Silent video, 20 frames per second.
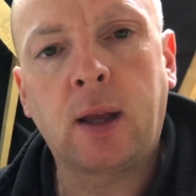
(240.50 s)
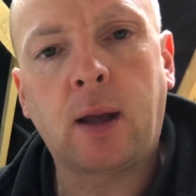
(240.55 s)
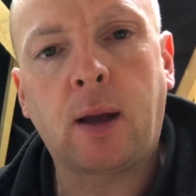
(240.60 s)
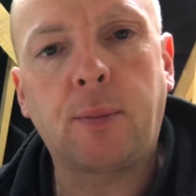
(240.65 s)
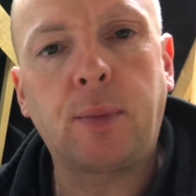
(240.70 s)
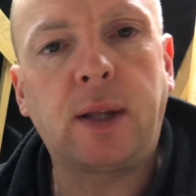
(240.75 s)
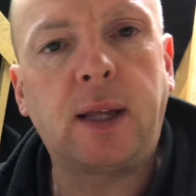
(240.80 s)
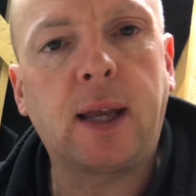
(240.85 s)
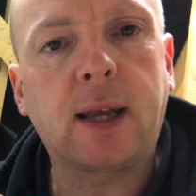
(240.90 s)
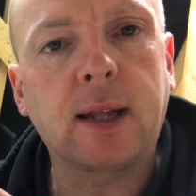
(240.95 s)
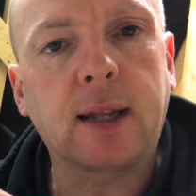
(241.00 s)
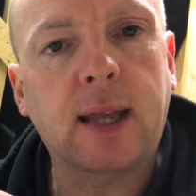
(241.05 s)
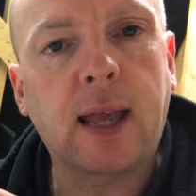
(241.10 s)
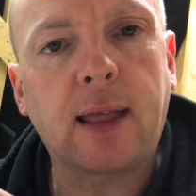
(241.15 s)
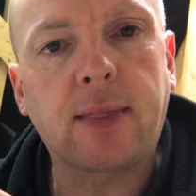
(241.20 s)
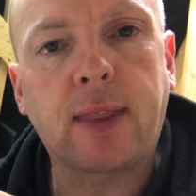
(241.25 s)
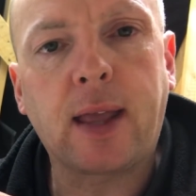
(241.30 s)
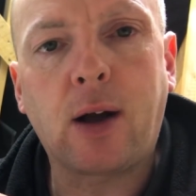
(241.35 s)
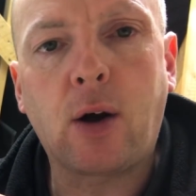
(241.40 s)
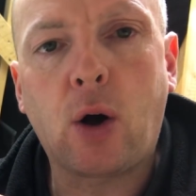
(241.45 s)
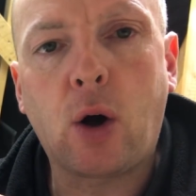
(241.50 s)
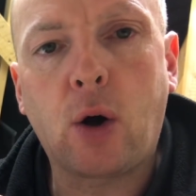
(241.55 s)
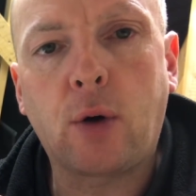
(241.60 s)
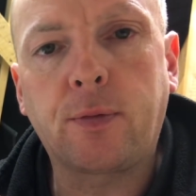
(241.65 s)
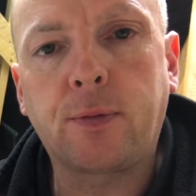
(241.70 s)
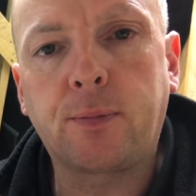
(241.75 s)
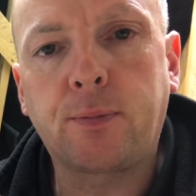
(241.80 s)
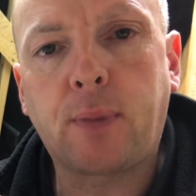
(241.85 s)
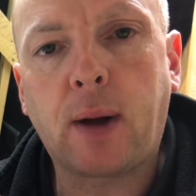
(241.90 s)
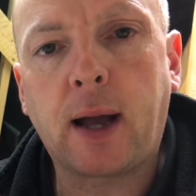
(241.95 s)
I mean, you can get that
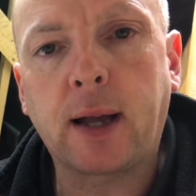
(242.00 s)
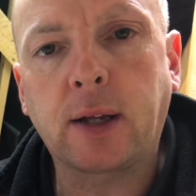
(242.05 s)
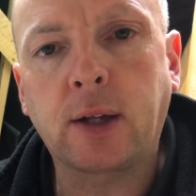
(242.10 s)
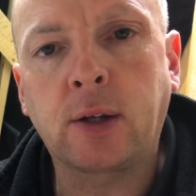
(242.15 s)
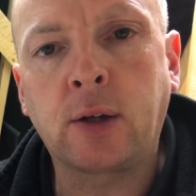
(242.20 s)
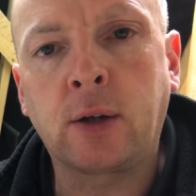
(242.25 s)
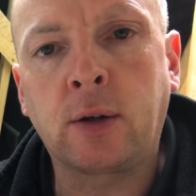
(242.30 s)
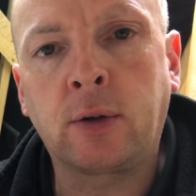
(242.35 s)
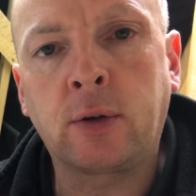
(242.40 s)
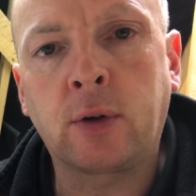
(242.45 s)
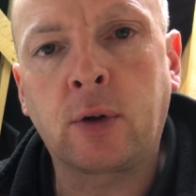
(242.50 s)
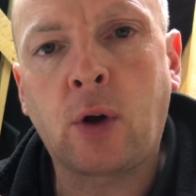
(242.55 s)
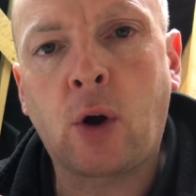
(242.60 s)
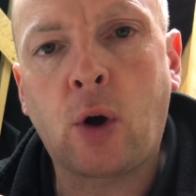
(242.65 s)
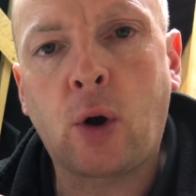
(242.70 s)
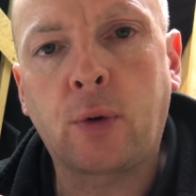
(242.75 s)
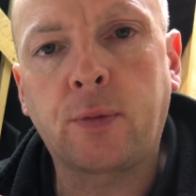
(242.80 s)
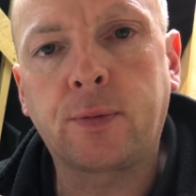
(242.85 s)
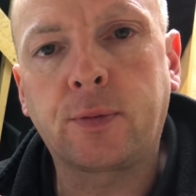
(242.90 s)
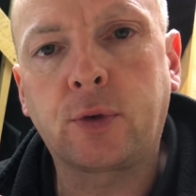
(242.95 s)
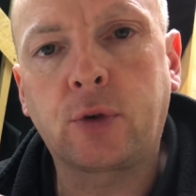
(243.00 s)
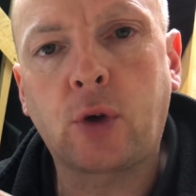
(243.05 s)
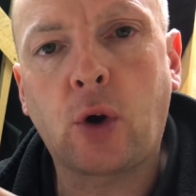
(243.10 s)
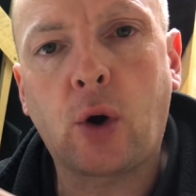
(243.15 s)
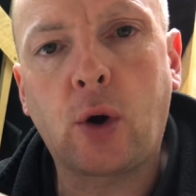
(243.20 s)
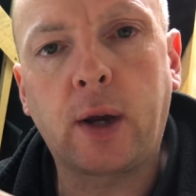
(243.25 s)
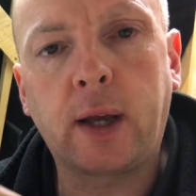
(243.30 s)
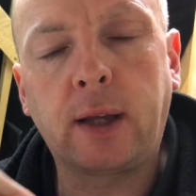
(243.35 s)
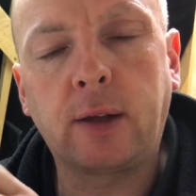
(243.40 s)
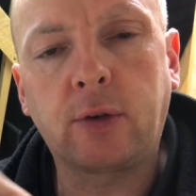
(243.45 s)
off packaging, off
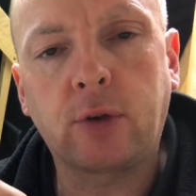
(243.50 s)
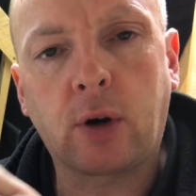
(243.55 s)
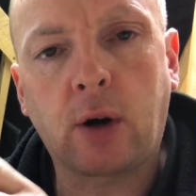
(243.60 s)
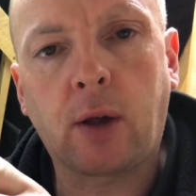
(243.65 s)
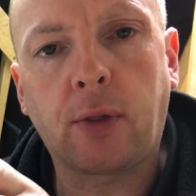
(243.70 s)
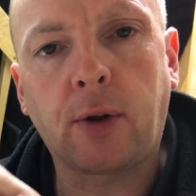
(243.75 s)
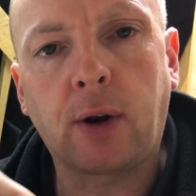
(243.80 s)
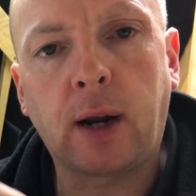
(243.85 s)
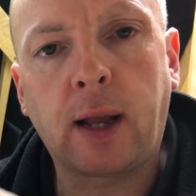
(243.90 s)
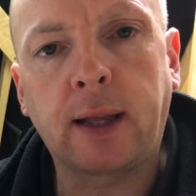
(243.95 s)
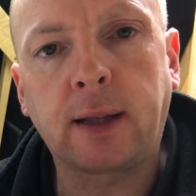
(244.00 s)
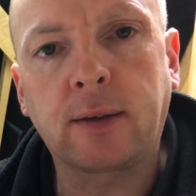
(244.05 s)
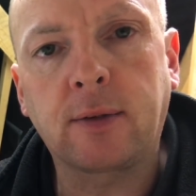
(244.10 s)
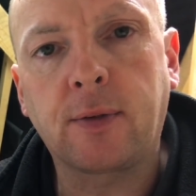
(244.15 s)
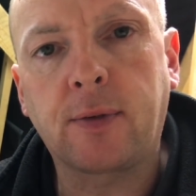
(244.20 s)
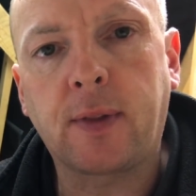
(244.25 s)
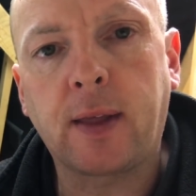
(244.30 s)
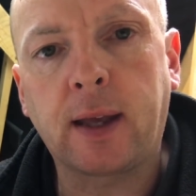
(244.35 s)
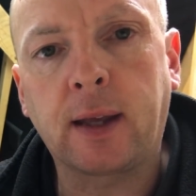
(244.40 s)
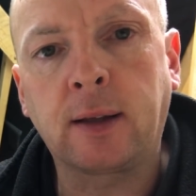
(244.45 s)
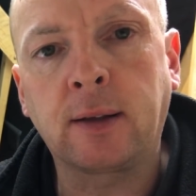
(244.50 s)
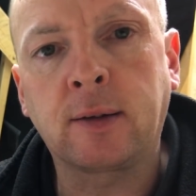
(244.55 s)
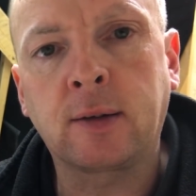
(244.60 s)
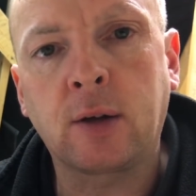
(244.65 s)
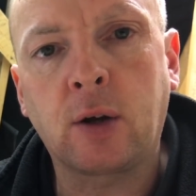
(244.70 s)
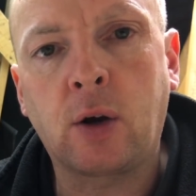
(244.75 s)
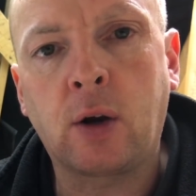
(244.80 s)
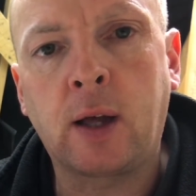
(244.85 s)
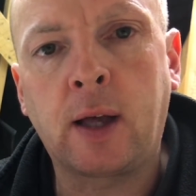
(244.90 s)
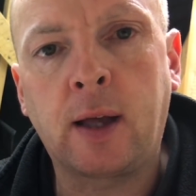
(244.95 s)
toys or other likes of things,
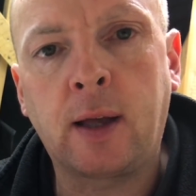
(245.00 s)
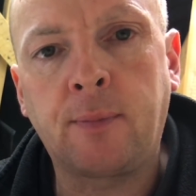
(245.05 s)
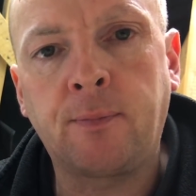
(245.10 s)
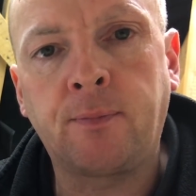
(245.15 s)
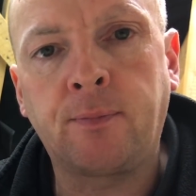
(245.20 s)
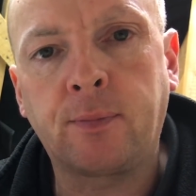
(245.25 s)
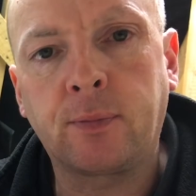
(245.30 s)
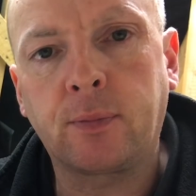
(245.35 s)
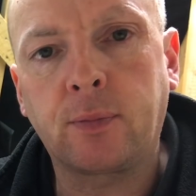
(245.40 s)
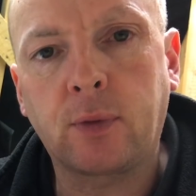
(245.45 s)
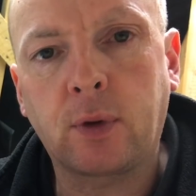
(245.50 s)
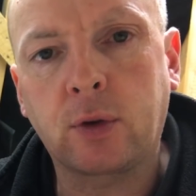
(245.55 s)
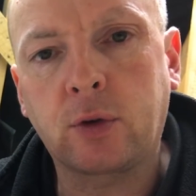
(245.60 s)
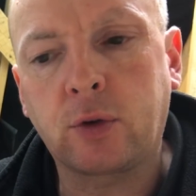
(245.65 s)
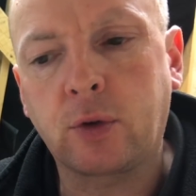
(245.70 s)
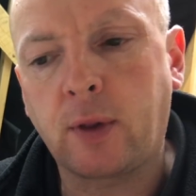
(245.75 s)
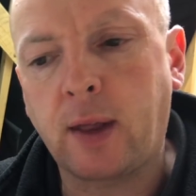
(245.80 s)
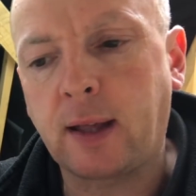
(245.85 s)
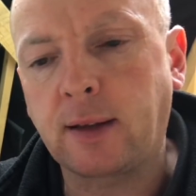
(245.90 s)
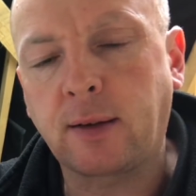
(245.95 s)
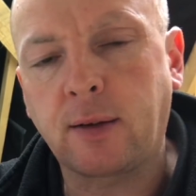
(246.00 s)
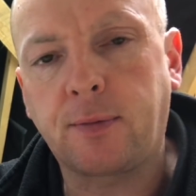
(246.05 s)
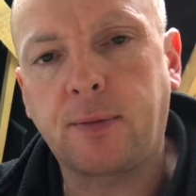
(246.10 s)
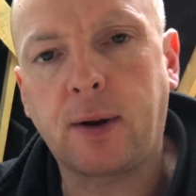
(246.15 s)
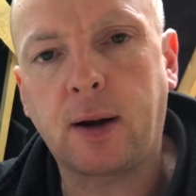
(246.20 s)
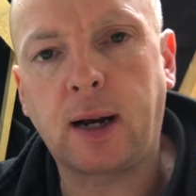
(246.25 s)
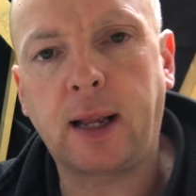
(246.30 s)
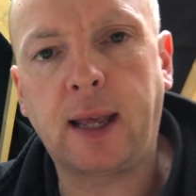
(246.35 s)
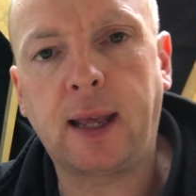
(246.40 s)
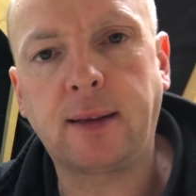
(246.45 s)
so that's a
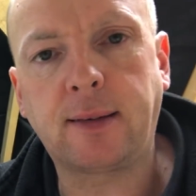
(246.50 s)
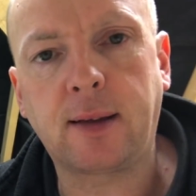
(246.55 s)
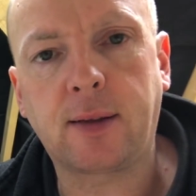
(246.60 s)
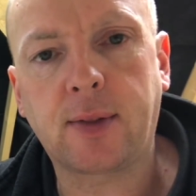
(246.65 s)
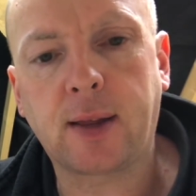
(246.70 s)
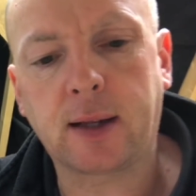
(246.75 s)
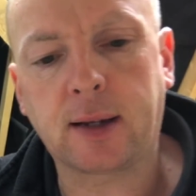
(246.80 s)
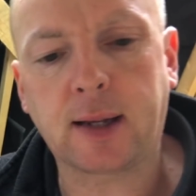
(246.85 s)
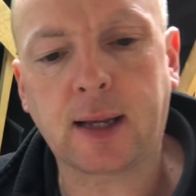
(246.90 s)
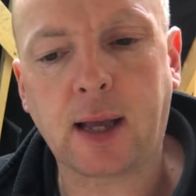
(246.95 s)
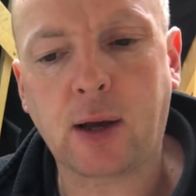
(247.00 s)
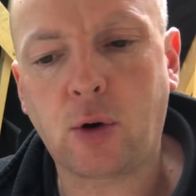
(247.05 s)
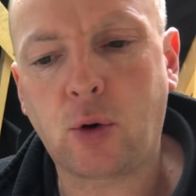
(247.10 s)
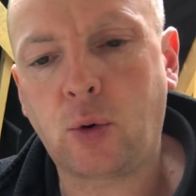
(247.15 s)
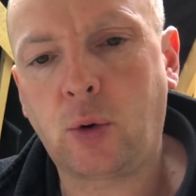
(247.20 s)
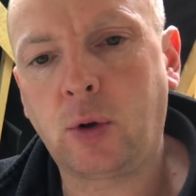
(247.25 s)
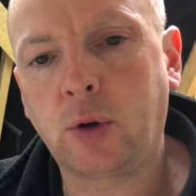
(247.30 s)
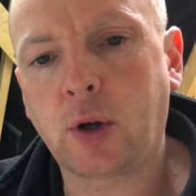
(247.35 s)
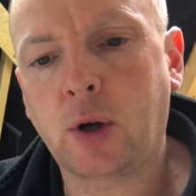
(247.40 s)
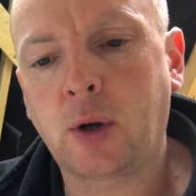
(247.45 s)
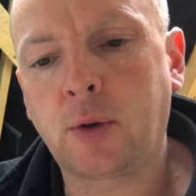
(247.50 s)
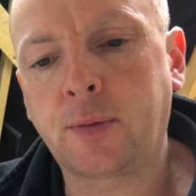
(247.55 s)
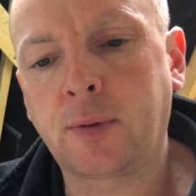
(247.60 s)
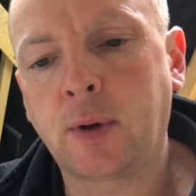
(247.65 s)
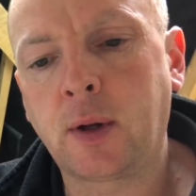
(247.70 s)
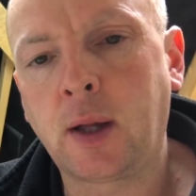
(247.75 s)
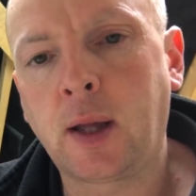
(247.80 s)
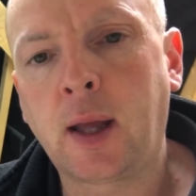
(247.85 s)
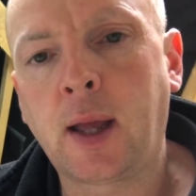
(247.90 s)
fairly easy thing to get hold of.